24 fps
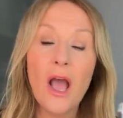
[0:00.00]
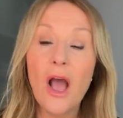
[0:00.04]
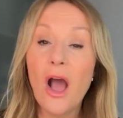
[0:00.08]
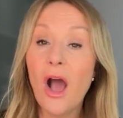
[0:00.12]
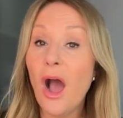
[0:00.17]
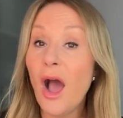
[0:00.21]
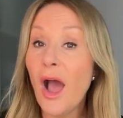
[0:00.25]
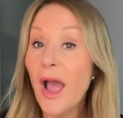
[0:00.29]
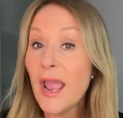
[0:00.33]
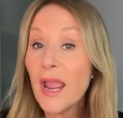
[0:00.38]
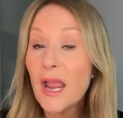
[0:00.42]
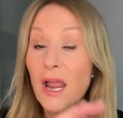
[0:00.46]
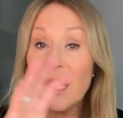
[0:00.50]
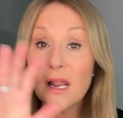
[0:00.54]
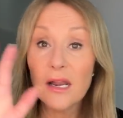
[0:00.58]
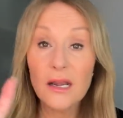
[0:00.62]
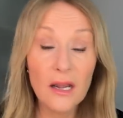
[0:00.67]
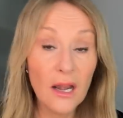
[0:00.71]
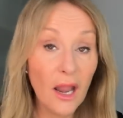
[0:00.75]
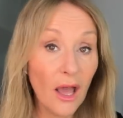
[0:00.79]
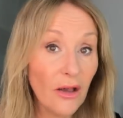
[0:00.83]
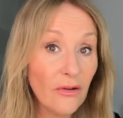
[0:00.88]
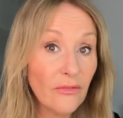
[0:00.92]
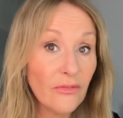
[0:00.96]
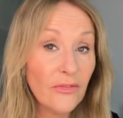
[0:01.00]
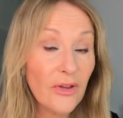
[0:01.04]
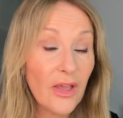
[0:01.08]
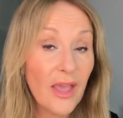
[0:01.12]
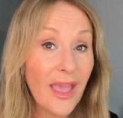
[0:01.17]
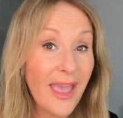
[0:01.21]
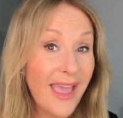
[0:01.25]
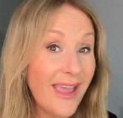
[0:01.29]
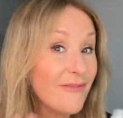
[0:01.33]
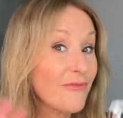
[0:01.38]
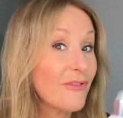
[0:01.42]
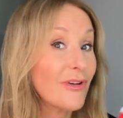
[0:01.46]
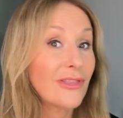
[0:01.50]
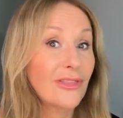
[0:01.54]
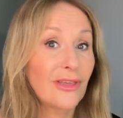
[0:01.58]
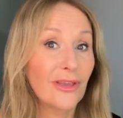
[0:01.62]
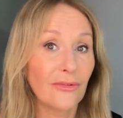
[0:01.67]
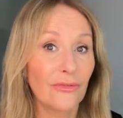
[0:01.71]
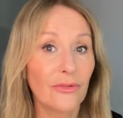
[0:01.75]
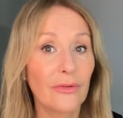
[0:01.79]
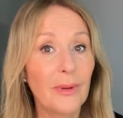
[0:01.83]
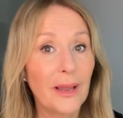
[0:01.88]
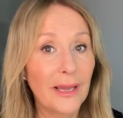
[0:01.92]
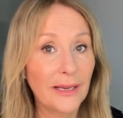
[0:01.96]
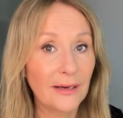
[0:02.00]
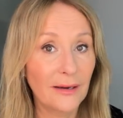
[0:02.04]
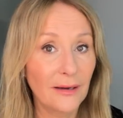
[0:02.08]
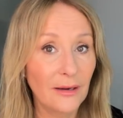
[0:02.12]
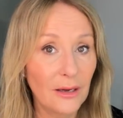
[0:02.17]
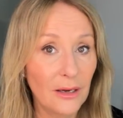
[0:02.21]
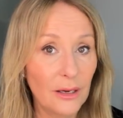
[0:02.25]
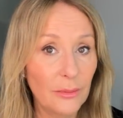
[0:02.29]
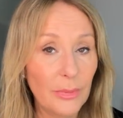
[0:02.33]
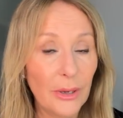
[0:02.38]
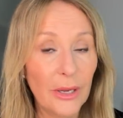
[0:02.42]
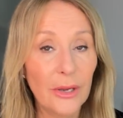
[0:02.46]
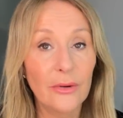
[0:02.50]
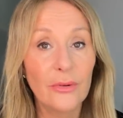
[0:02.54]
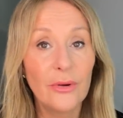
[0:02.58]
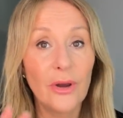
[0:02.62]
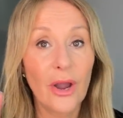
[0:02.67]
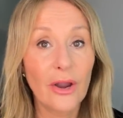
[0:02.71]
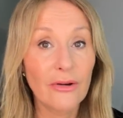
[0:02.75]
I love everything from Hada Labo.